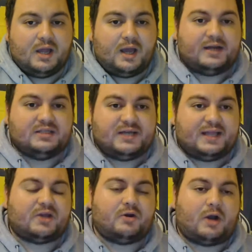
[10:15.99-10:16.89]
and then
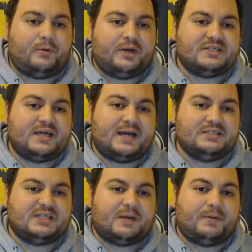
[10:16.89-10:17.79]
Talakai put his
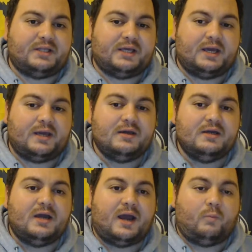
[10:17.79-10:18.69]
hands up in the air
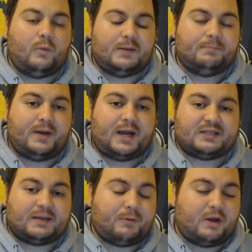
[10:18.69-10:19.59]
and went back.
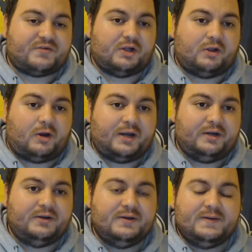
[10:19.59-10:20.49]
They both collided.